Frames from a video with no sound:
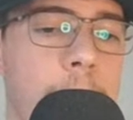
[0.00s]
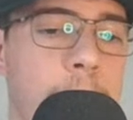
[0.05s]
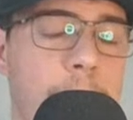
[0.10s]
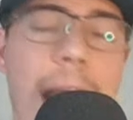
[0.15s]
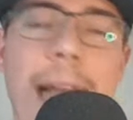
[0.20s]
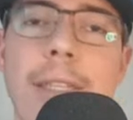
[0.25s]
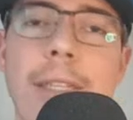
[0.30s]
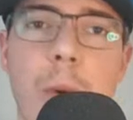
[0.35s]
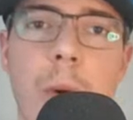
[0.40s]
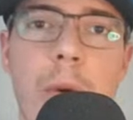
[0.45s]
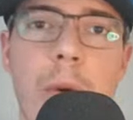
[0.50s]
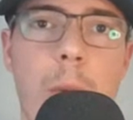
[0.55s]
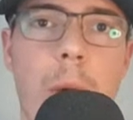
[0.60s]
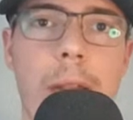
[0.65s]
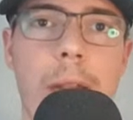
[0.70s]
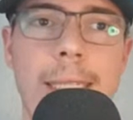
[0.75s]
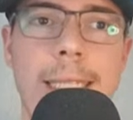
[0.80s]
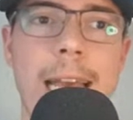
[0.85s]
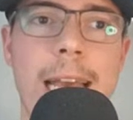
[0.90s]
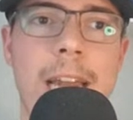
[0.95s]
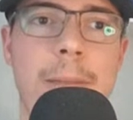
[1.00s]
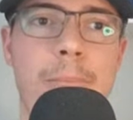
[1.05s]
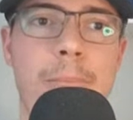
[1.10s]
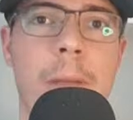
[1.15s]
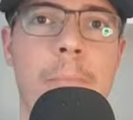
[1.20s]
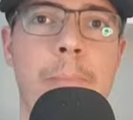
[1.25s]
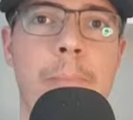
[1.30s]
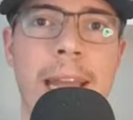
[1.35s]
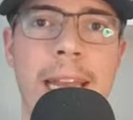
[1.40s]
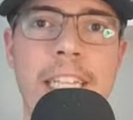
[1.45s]
That's what we want to see out of
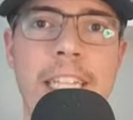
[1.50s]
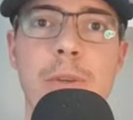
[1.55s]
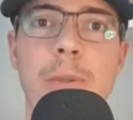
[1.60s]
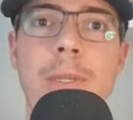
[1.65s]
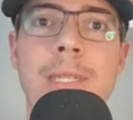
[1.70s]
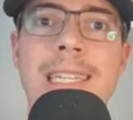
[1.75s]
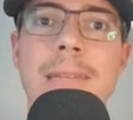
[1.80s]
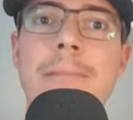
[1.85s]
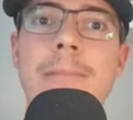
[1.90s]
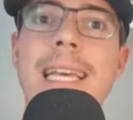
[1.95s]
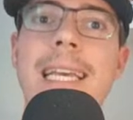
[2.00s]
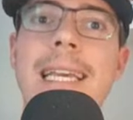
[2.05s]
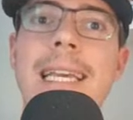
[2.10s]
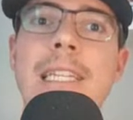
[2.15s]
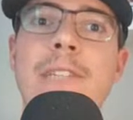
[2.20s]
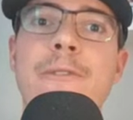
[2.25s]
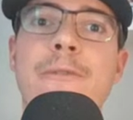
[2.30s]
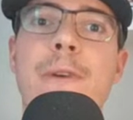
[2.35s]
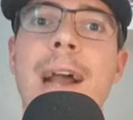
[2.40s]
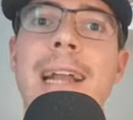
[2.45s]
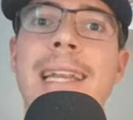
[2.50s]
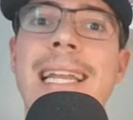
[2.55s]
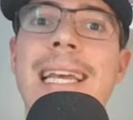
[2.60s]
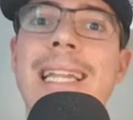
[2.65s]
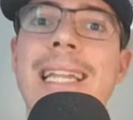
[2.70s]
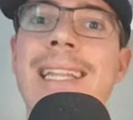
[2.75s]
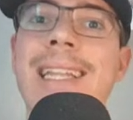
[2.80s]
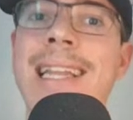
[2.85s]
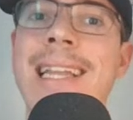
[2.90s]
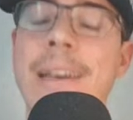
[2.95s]
Brett Baty. So it seems like he's
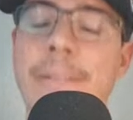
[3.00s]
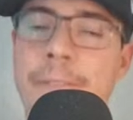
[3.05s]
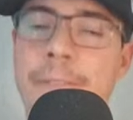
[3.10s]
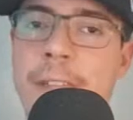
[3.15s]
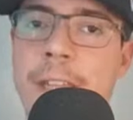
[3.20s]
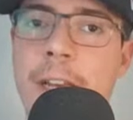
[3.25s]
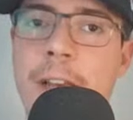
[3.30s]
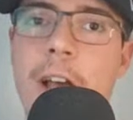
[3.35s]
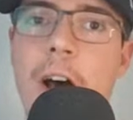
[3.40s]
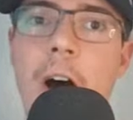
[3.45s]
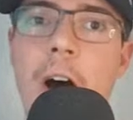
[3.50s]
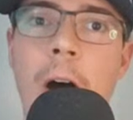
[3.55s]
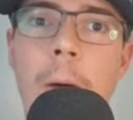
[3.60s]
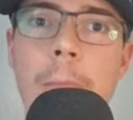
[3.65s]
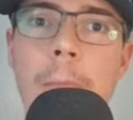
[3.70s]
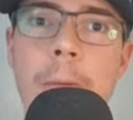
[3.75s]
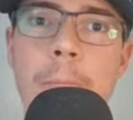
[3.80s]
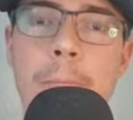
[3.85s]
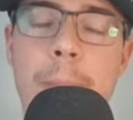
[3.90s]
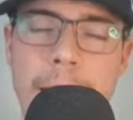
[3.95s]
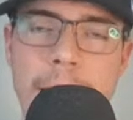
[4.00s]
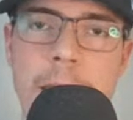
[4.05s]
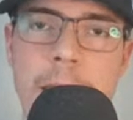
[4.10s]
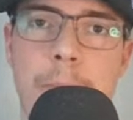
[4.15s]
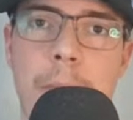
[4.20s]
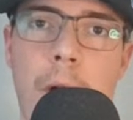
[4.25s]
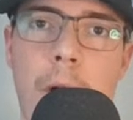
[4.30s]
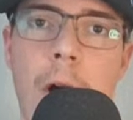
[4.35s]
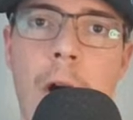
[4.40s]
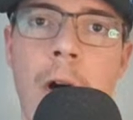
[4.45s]
finding lift on the
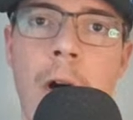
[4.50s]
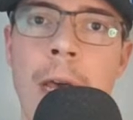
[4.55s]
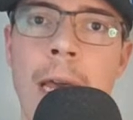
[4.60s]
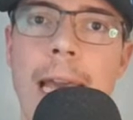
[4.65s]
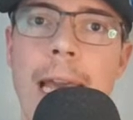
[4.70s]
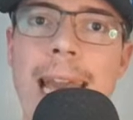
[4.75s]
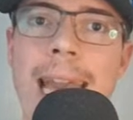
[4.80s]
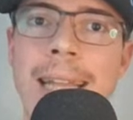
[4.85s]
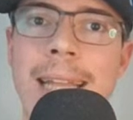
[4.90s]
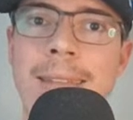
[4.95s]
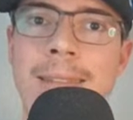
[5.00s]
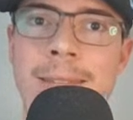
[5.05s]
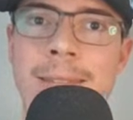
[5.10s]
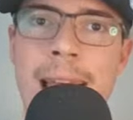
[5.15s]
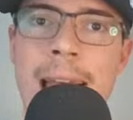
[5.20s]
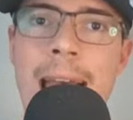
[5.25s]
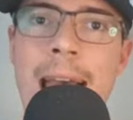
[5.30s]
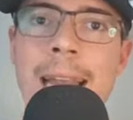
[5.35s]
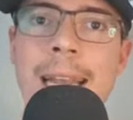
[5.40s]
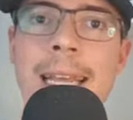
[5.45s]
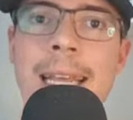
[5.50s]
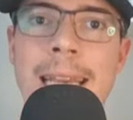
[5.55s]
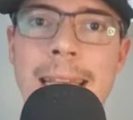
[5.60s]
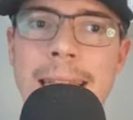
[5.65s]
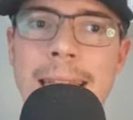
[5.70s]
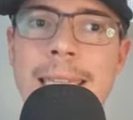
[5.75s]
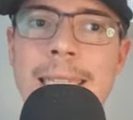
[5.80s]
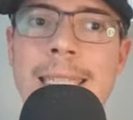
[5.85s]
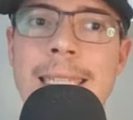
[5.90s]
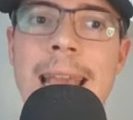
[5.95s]
baseball, and that
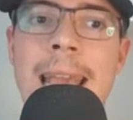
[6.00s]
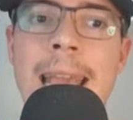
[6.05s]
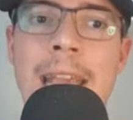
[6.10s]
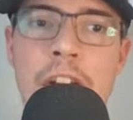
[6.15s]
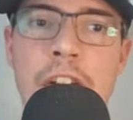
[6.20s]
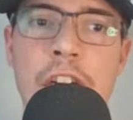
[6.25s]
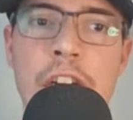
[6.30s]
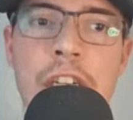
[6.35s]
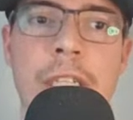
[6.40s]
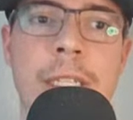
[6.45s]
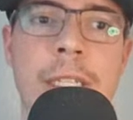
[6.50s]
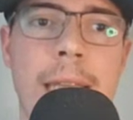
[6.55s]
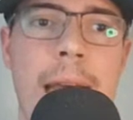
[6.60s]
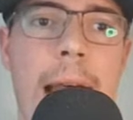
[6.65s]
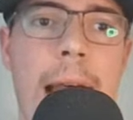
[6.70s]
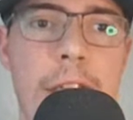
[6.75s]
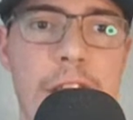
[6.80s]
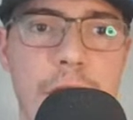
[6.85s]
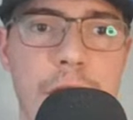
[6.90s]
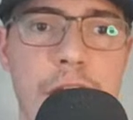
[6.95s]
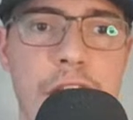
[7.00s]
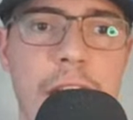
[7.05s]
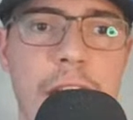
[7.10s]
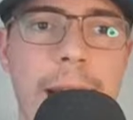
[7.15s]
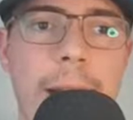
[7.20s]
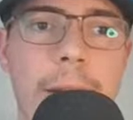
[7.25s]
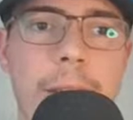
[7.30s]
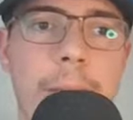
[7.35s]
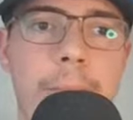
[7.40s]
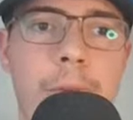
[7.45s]
is a good sign. So
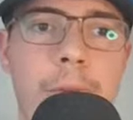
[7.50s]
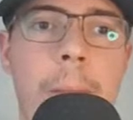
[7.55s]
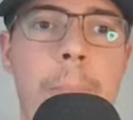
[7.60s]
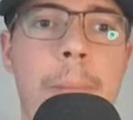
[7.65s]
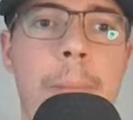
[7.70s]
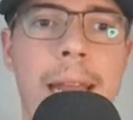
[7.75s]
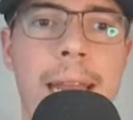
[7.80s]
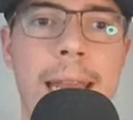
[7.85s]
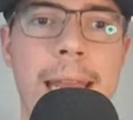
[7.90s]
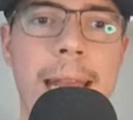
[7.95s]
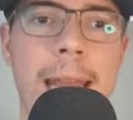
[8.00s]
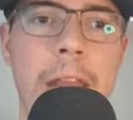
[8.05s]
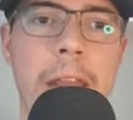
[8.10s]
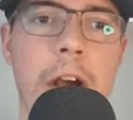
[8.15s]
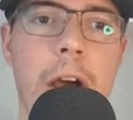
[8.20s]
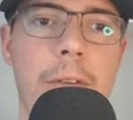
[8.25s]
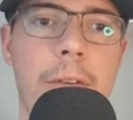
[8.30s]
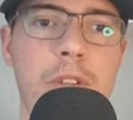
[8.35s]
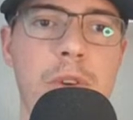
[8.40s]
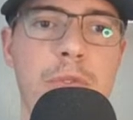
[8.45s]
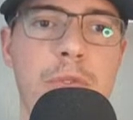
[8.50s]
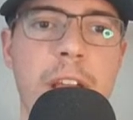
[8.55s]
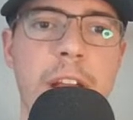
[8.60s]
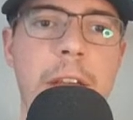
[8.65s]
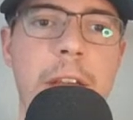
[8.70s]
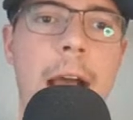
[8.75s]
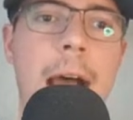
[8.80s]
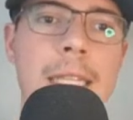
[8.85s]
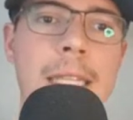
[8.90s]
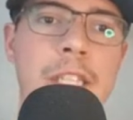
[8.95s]
shout out to Brett Baty getting off to a
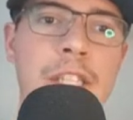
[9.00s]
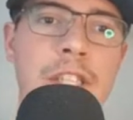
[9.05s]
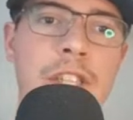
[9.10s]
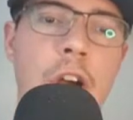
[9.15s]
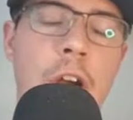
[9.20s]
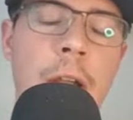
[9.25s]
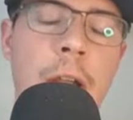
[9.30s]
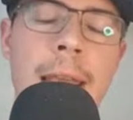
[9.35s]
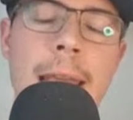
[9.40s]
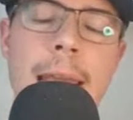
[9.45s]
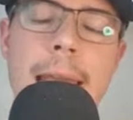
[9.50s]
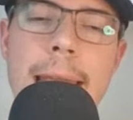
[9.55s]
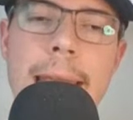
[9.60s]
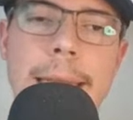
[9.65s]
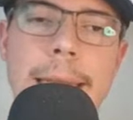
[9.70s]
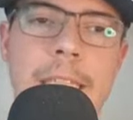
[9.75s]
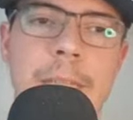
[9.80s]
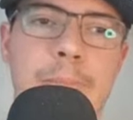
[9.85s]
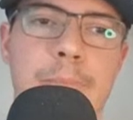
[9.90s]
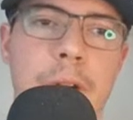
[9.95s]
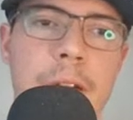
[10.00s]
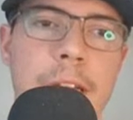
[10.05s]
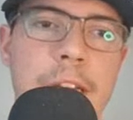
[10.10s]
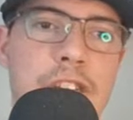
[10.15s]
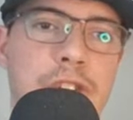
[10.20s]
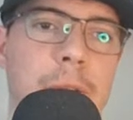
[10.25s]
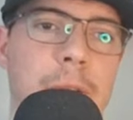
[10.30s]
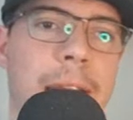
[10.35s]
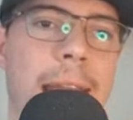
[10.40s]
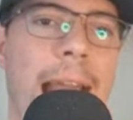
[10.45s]
very hot start in
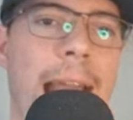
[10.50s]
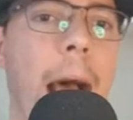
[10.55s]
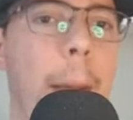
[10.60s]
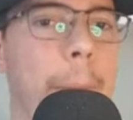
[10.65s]
spring training.